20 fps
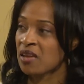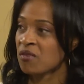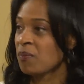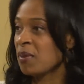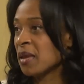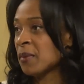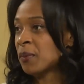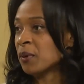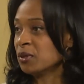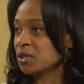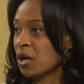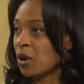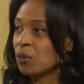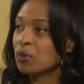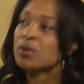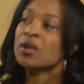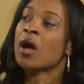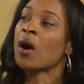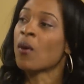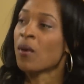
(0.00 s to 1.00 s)
if people
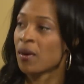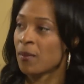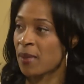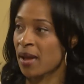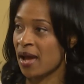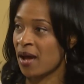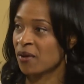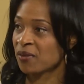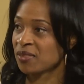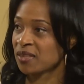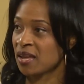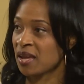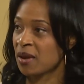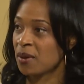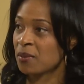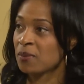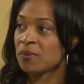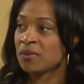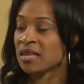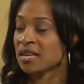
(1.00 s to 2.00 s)
don't know about
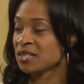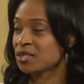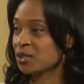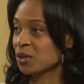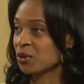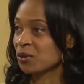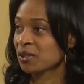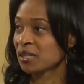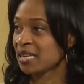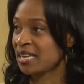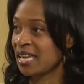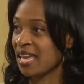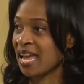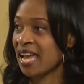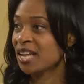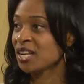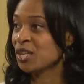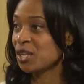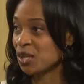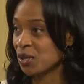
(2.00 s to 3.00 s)
them, they certainly
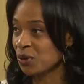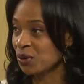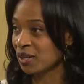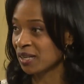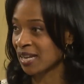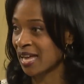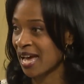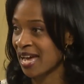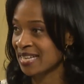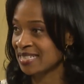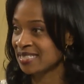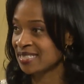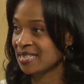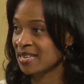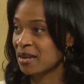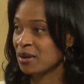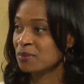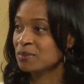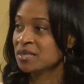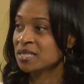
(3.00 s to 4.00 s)
can't utilize
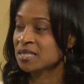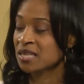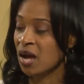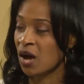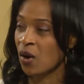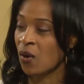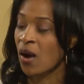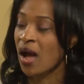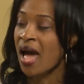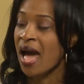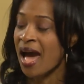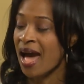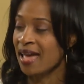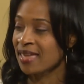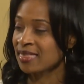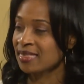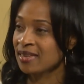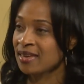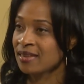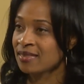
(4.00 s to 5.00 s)
them. So
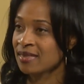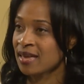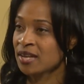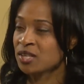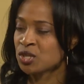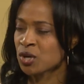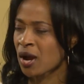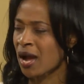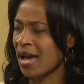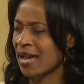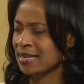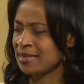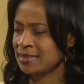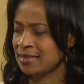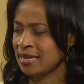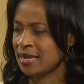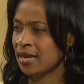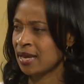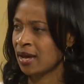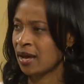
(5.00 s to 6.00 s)
I think that your
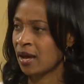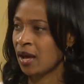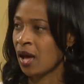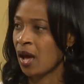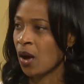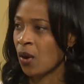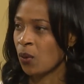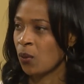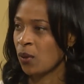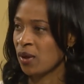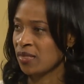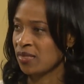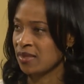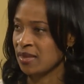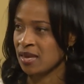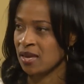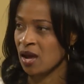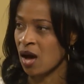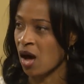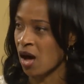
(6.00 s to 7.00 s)
idea with
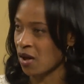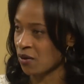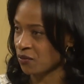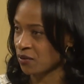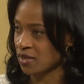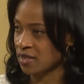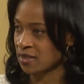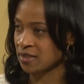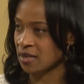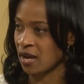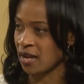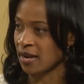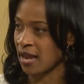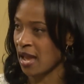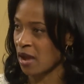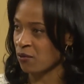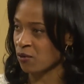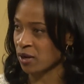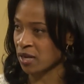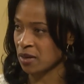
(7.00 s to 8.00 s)
the Office on
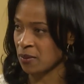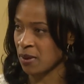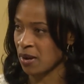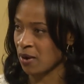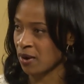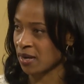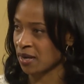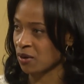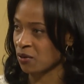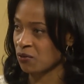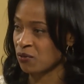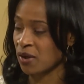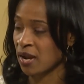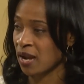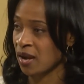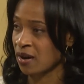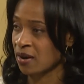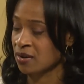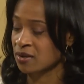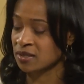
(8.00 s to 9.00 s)
African American
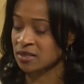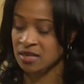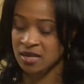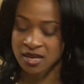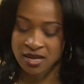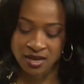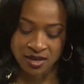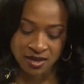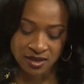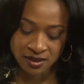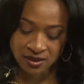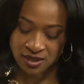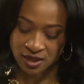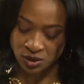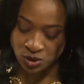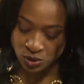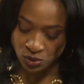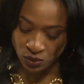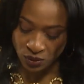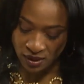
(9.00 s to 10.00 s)
Affairs is
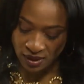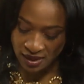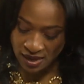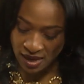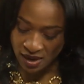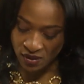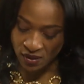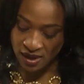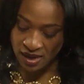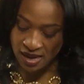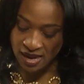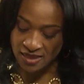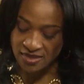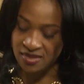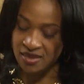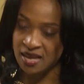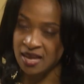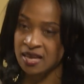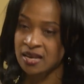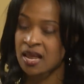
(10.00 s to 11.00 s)
extraordinary.
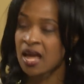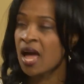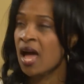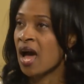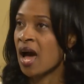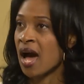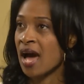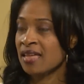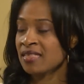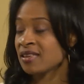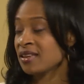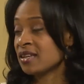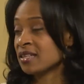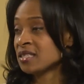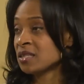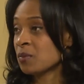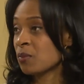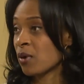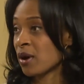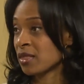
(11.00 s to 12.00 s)
And then I think
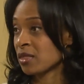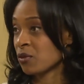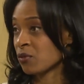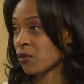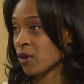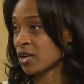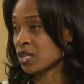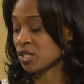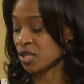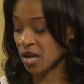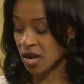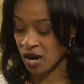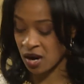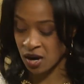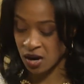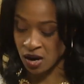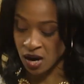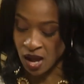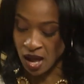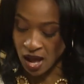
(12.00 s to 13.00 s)
it's a breath of fresh fresh
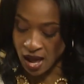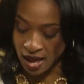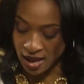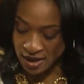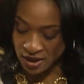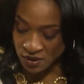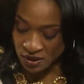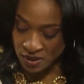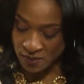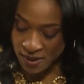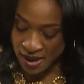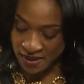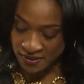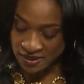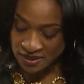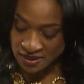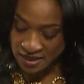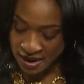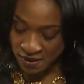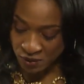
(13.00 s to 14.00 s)
air uh, hearing
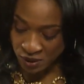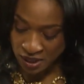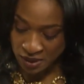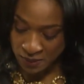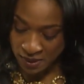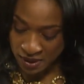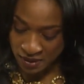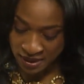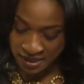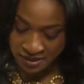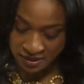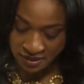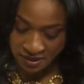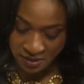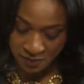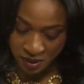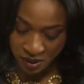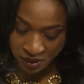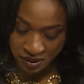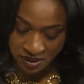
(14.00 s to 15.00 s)
about this African American
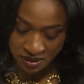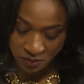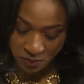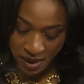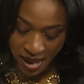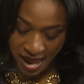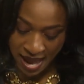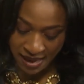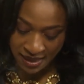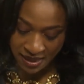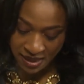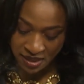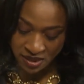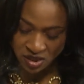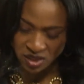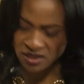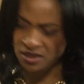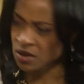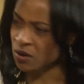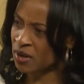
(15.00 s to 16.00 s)
stimulus
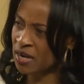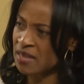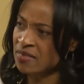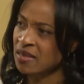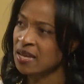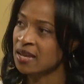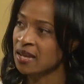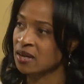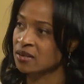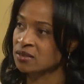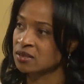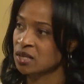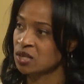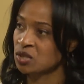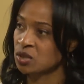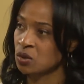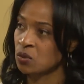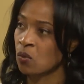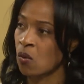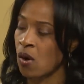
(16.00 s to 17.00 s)
package. Is there anything else
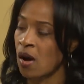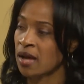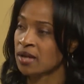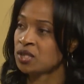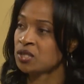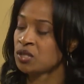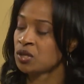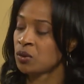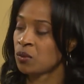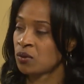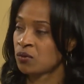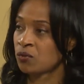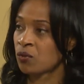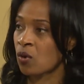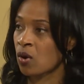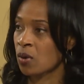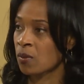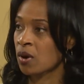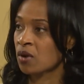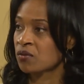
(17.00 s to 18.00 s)
that you want to
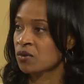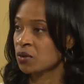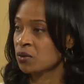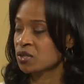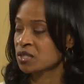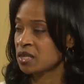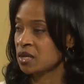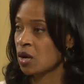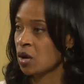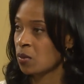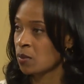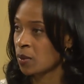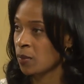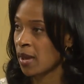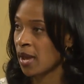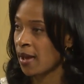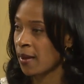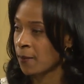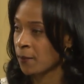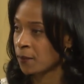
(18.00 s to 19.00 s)
inform our viewers at home
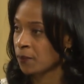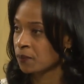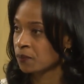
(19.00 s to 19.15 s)
about?